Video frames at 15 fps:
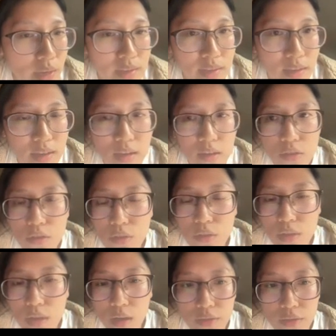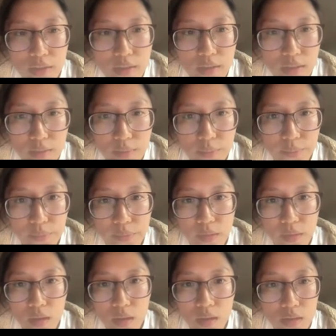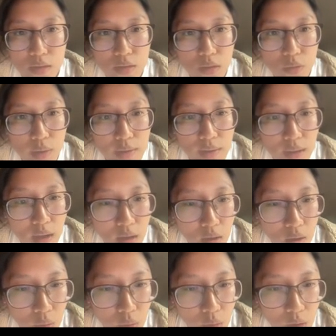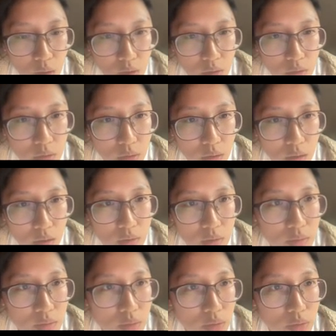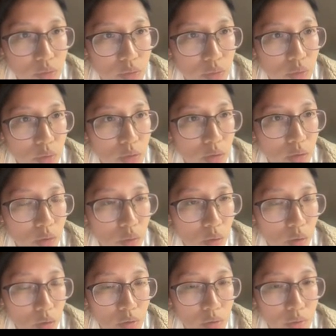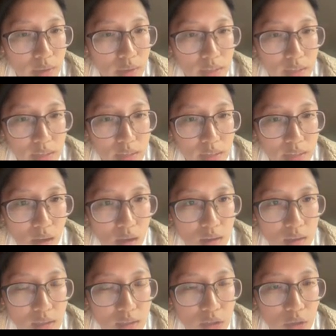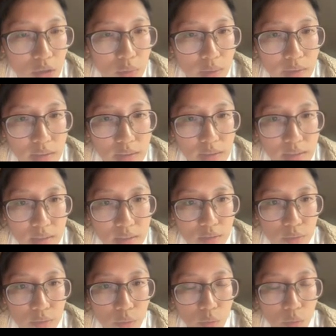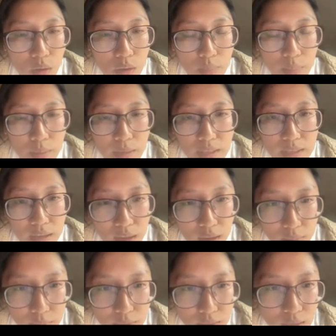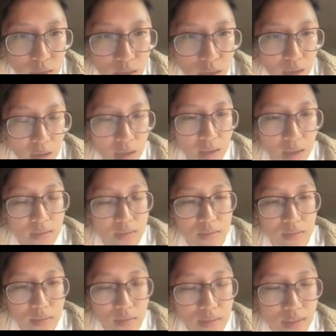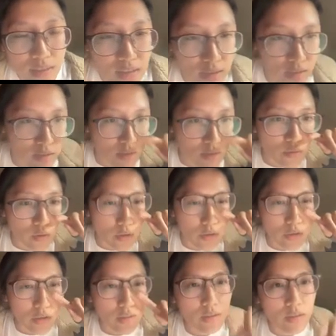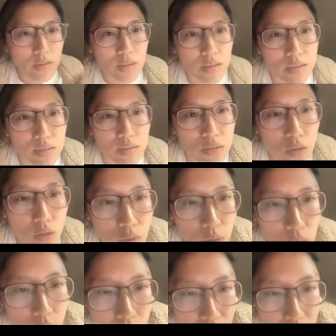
can take a look of it. So right now, YOLO already iterated for many times, and the latest version is YOLO